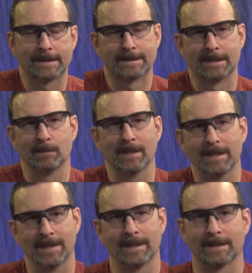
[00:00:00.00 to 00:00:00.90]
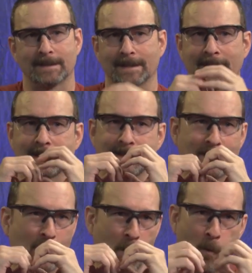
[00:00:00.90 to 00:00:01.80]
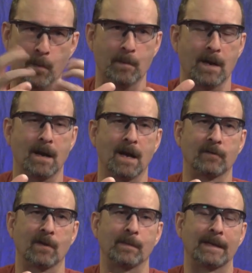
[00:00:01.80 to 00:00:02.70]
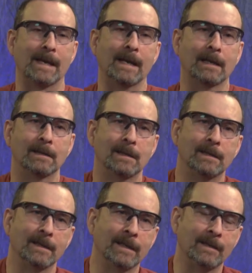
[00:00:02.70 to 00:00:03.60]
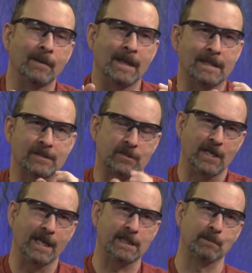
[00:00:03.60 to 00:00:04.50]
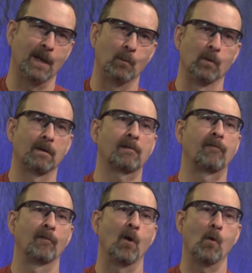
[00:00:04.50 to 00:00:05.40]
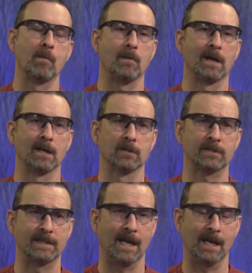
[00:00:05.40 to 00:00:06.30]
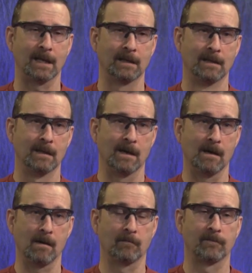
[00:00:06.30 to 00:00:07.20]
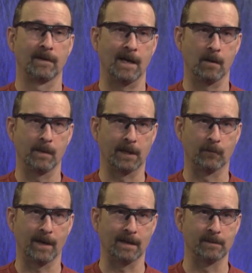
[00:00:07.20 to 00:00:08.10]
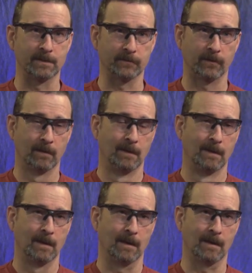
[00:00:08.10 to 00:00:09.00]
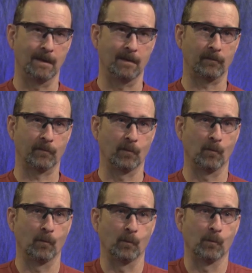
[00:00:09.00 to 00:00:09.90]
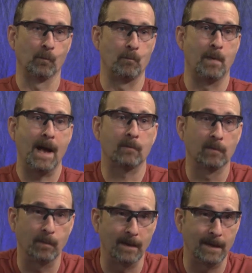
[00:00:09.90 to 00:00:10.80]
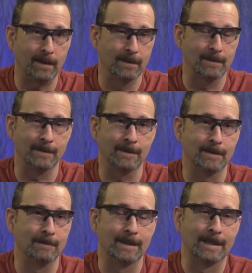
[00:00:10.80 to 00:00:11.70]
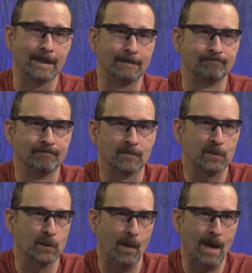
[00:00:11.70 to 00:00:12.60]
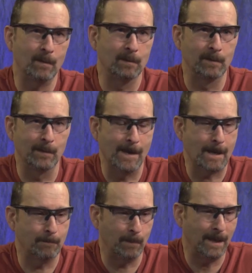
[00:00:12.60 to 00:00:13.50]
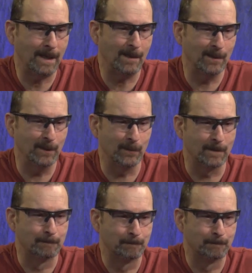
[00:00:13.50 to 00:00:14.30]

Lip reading: To me, it opened my eyes up again, and it's changed my workflow and my understanding of how to make great images. So we're back with Blake again. So happy to be back. Blake, how you doing?